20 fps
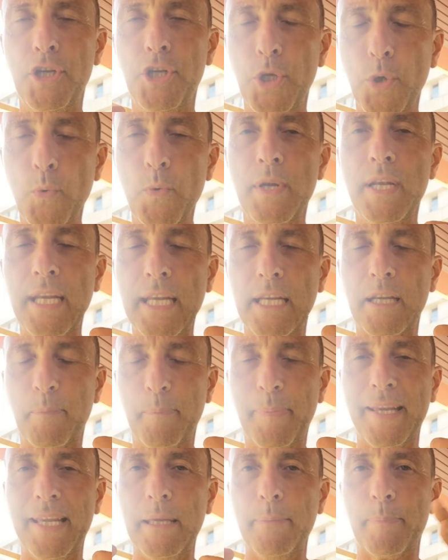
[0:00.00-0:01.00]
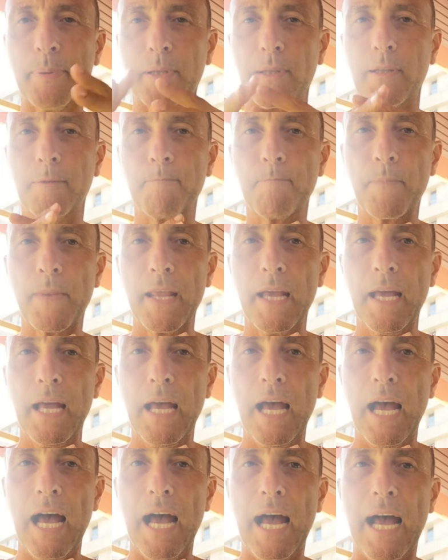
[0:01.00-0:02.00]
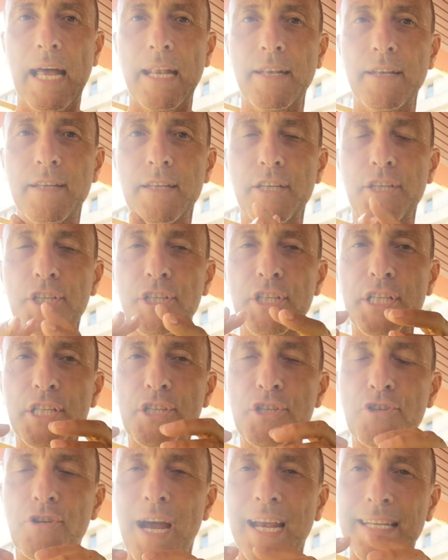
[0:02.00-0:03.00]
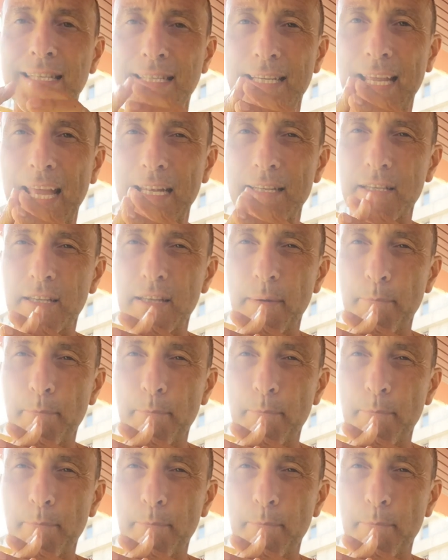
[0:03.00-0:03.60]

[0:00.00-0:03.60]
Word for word: unique people, and she's trying to get to